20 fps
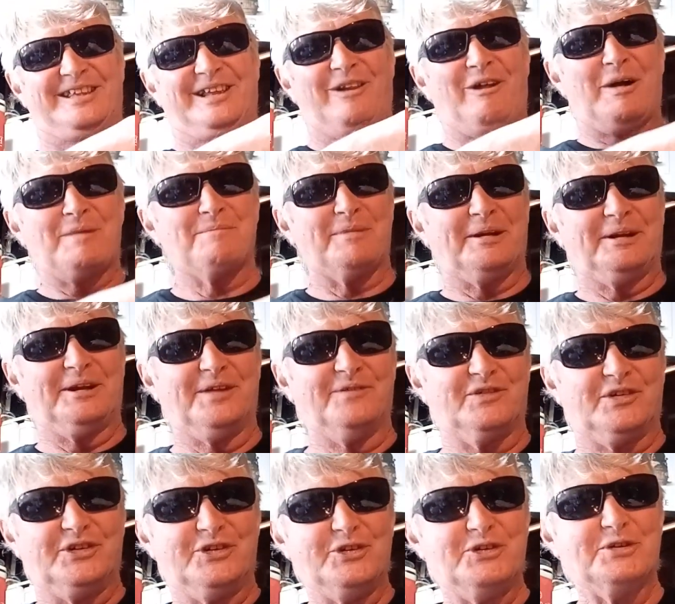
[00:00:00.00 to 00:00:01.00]
the like button
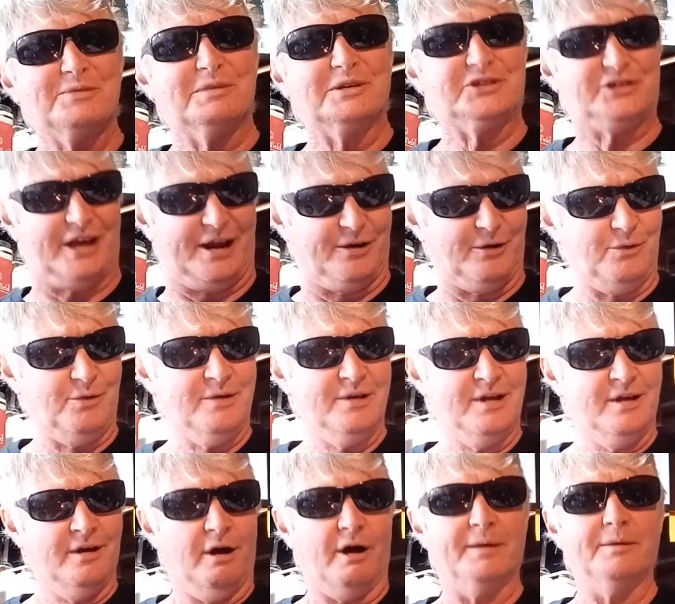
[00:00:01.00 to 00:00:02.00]
if you're new to my channel.
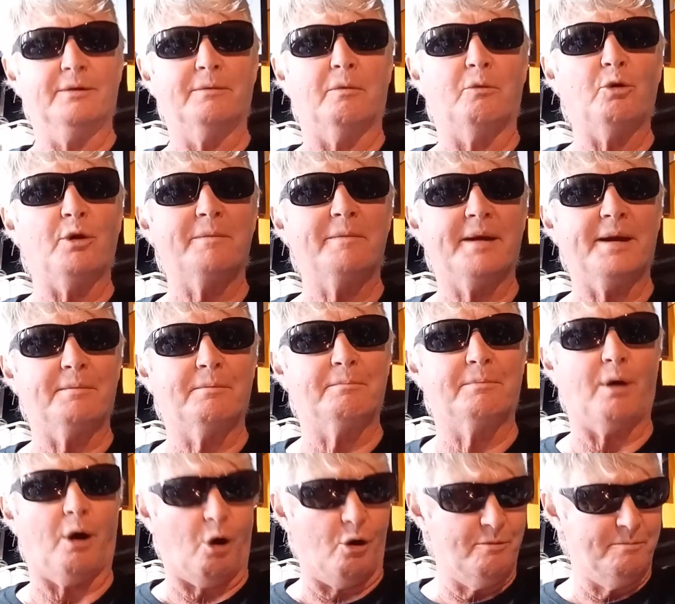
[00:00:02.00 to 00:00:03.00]
I'm all
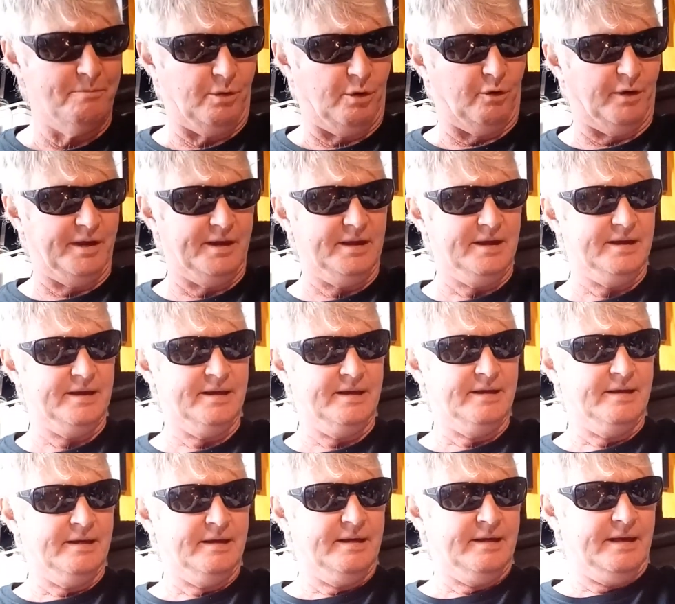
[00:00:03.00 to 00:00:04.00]
about home brewing
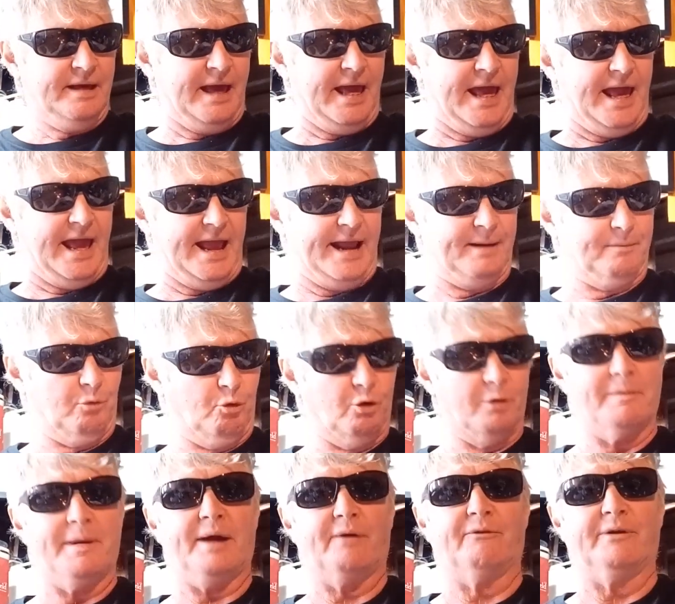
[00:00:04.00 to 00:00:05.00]
and I'm all
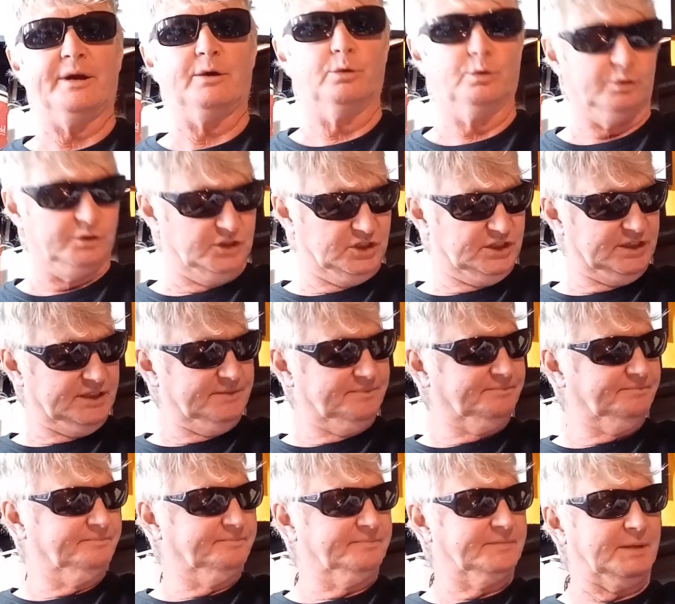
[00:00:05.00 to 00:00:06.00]
about records.
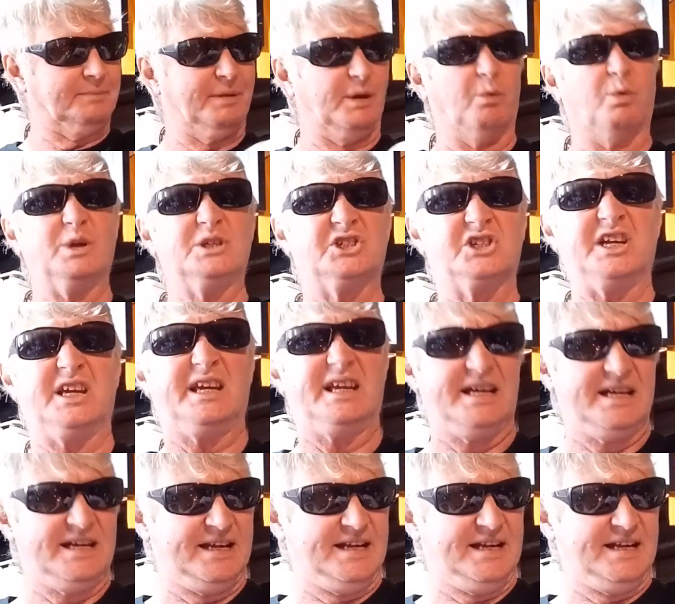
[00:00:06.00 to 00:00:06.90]
A bit of whiskey.